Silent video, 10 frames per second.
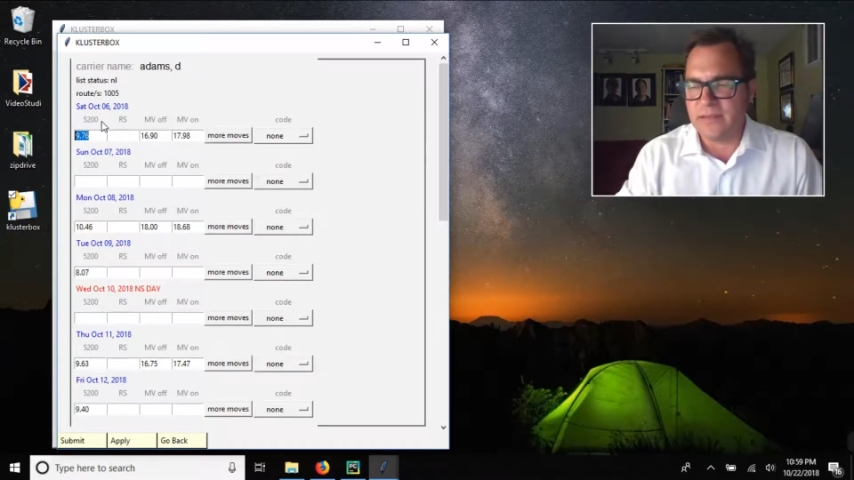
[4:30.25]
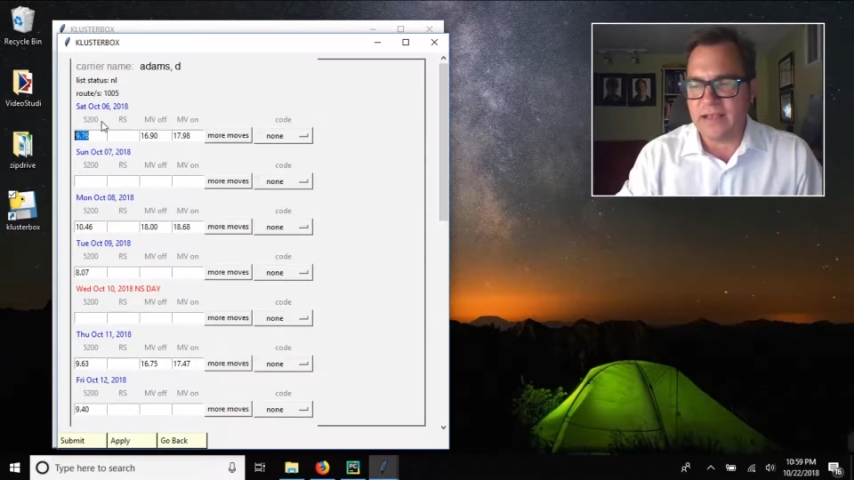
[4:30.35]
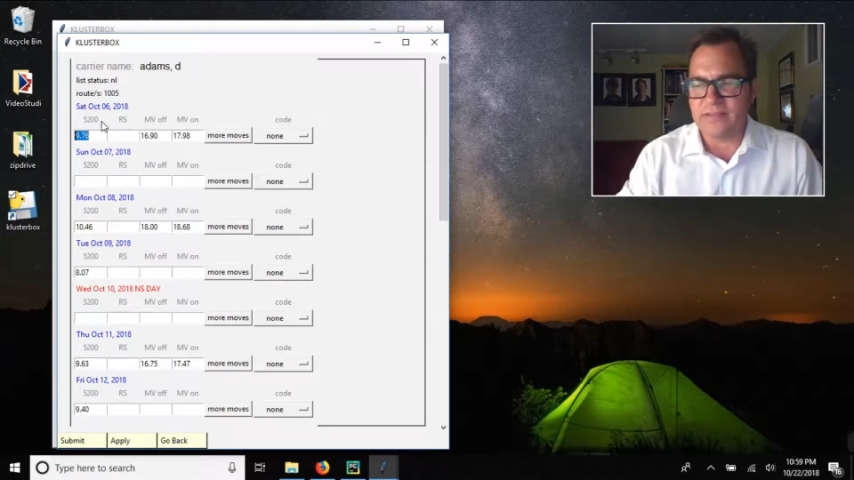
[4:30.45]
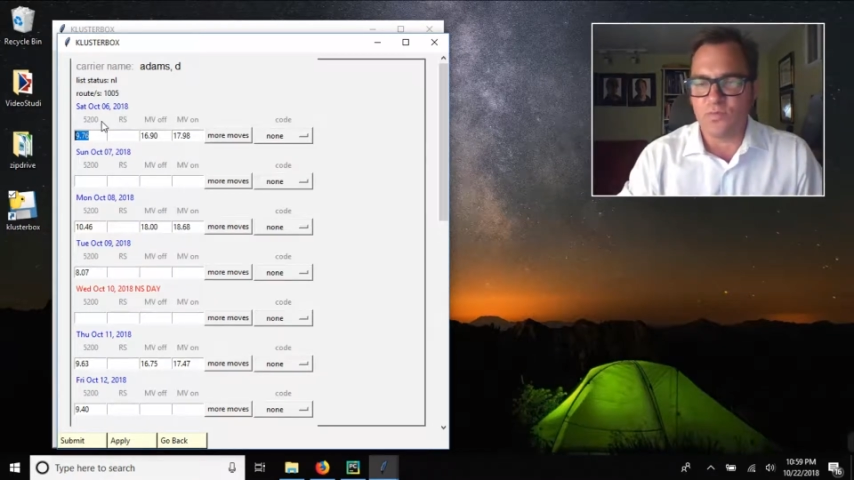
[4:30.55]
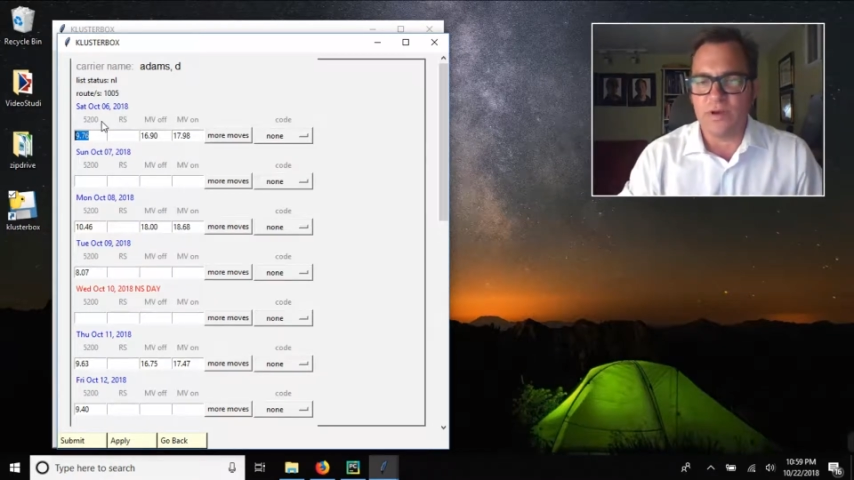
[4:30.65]

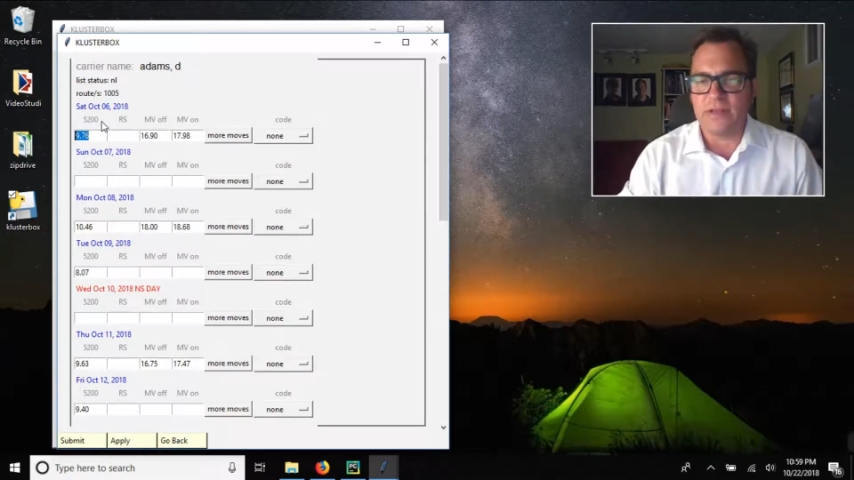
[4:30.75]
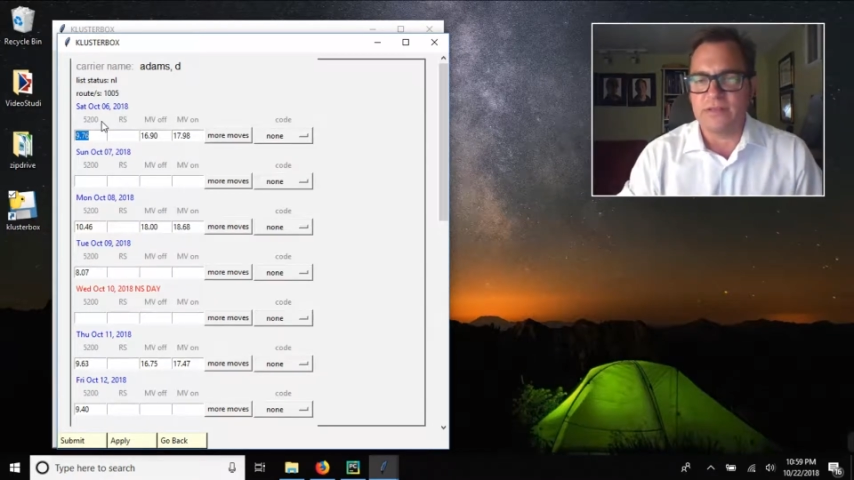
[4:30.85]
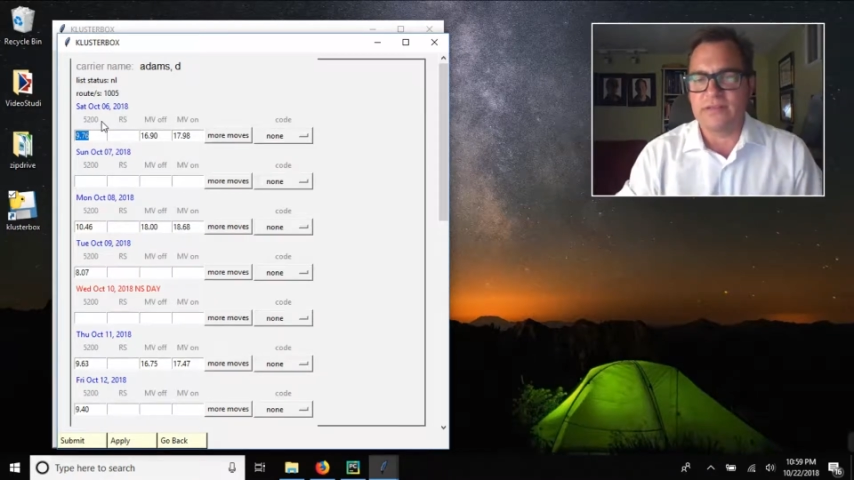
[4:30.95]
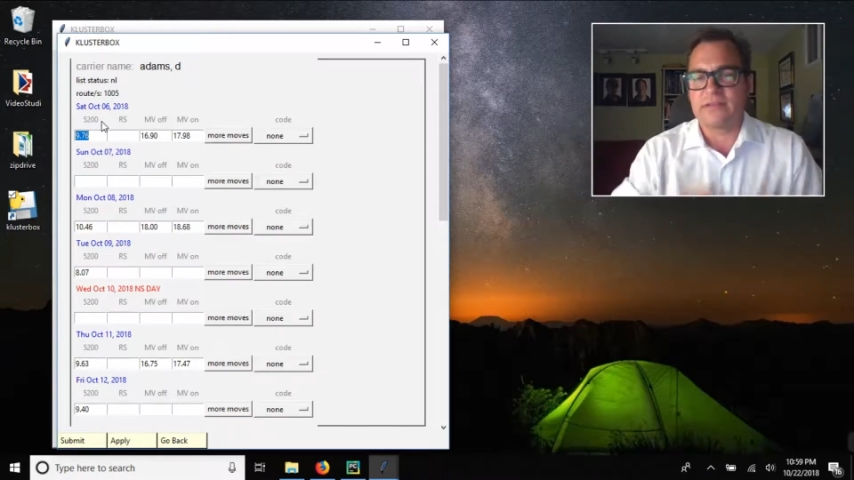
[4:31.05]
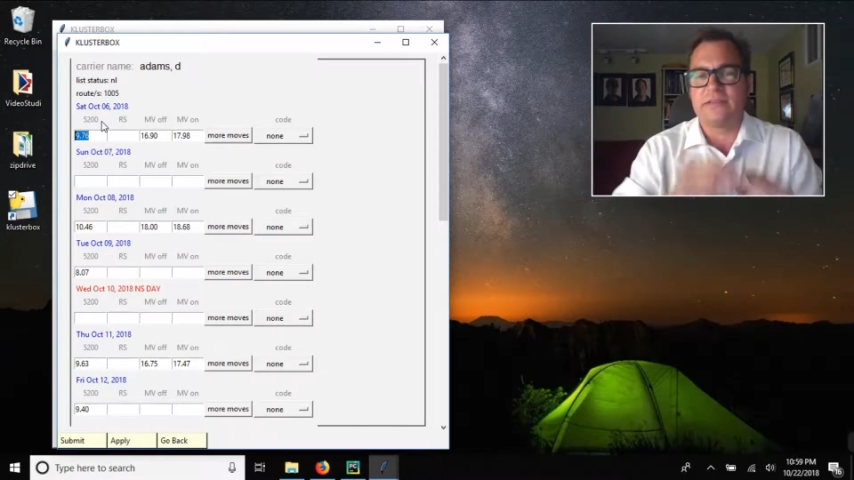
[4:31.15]
that's
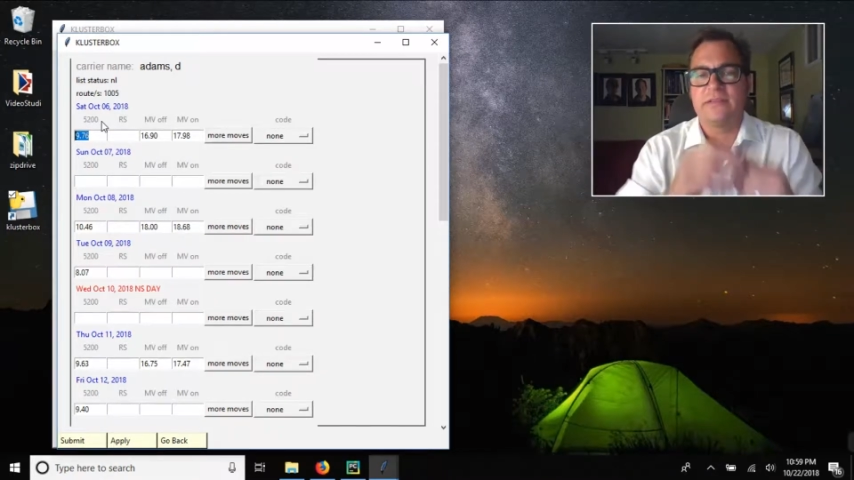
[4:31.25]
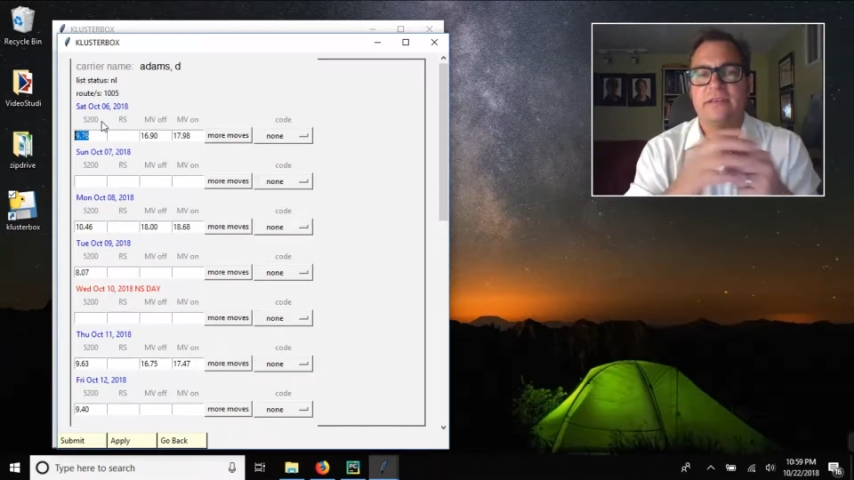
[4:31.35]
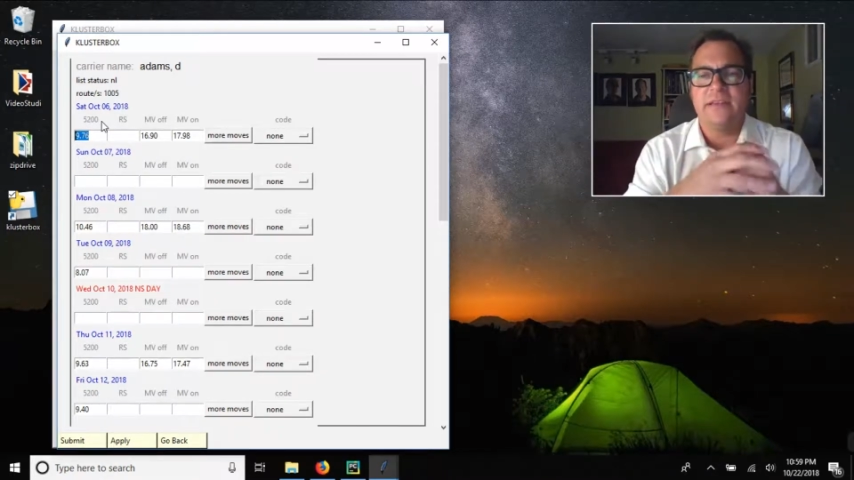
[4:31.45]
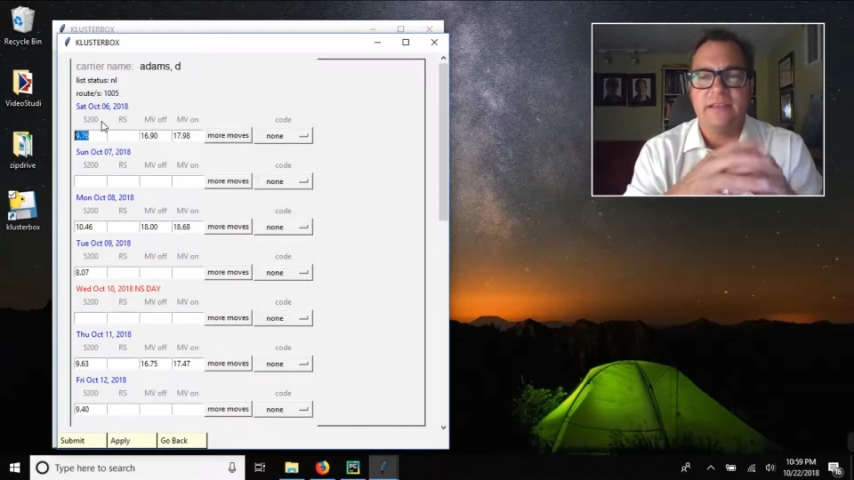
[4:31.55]
what